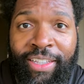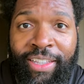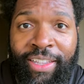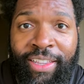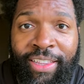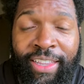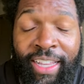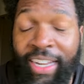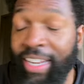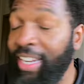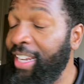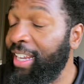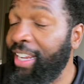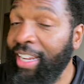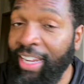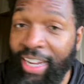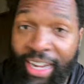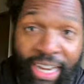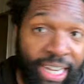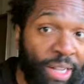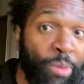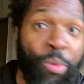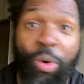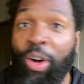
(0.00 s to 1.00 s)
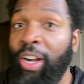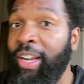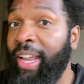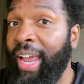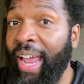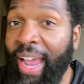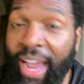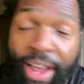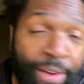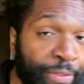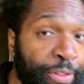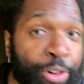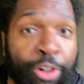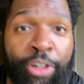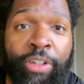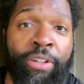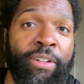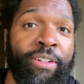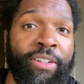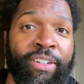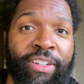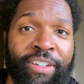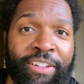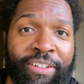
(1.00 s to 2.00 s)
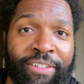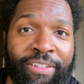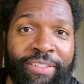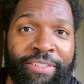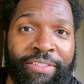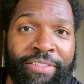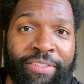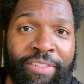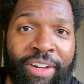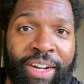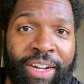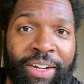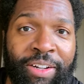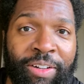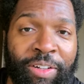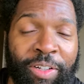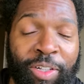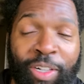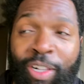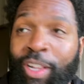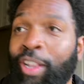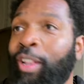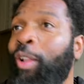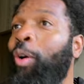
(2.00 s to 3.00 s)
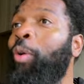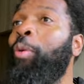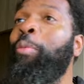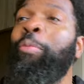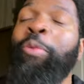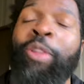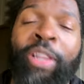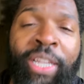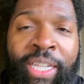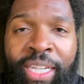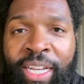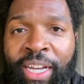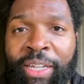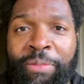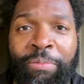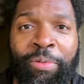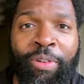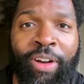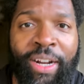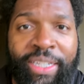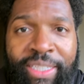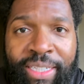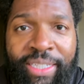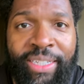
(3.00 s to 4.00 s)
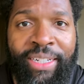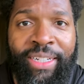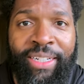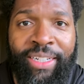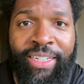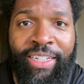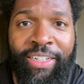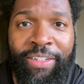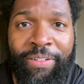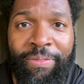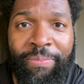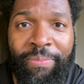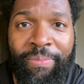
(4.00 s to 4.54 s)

than anyone ever right? Globally unprecedented,